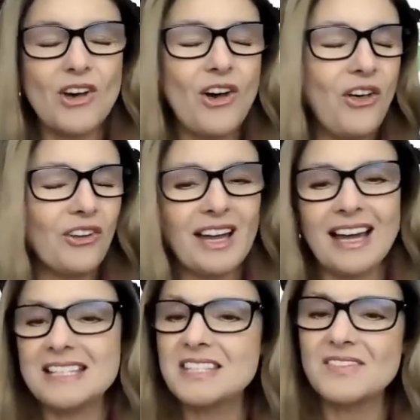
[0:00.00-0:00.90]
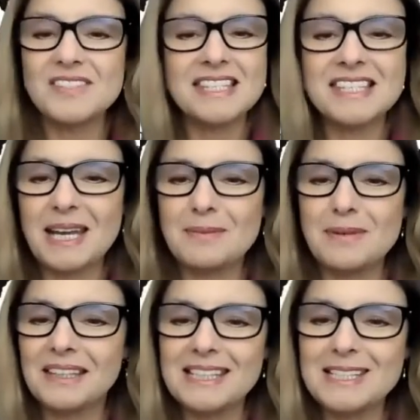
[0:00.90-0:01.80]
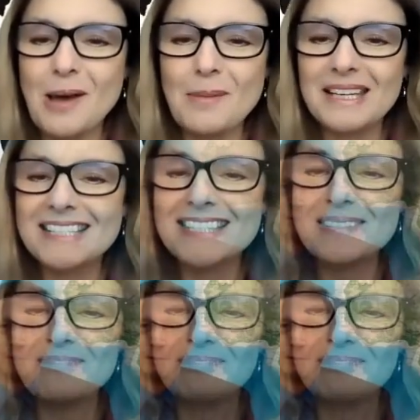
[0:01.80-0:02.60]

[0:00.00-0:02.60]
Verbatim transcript: all kinds of sustainability topics.